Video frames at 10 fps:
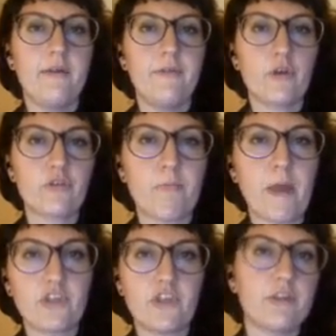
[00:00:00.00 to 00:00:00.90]
not
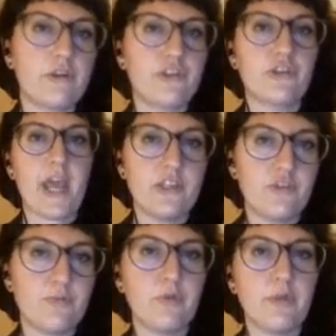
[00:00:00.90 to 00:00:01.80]
much
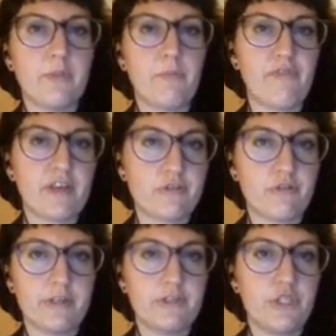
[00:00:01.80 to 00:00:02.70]
interchange between the professor
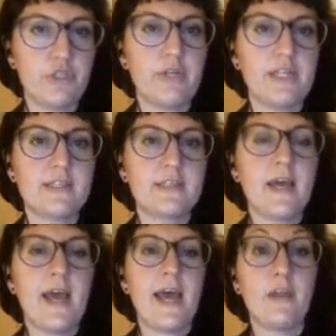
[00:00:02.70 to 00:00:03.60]
and the students,
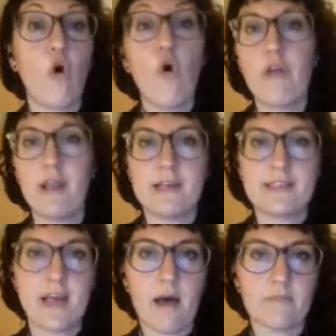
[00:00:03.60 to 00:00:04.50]
and oral
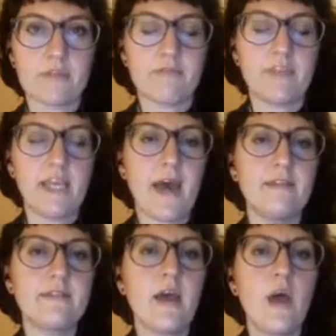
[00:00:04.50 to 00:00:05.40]
exams at the
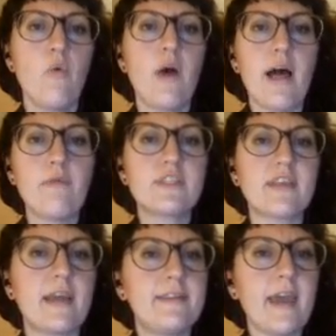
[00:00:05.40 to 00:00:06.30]
end. Well, I would
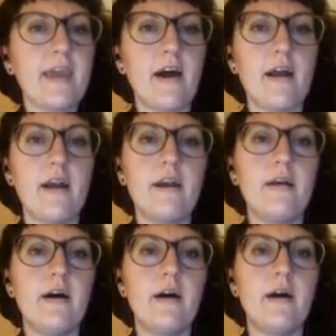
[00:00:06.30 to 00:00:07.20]
say they are,
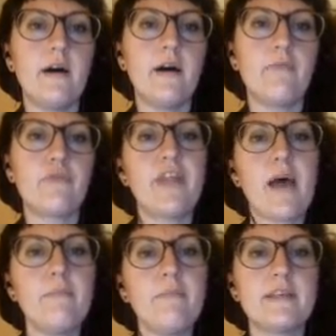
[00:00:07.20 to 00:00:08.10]
for
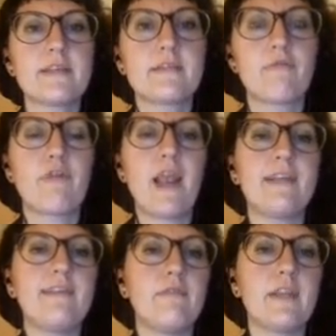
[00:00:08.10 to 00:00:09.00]
them, is
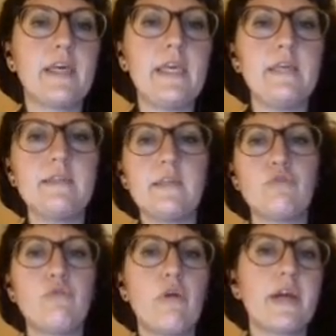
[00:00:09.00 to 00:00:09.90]
relatively easy
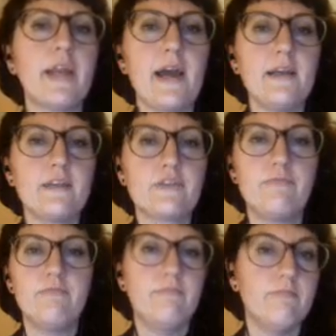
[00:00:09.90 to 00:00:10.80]
to organize
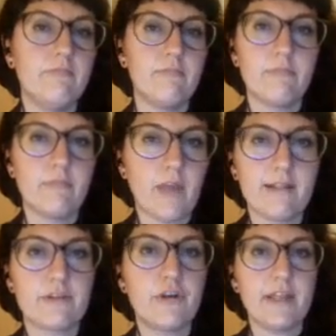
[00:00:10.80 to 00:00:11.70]

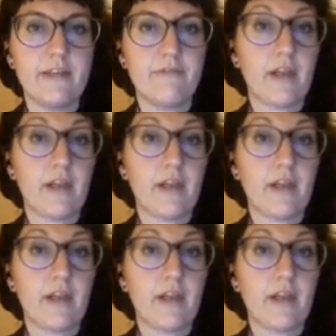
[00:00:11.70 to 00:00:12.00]
alternative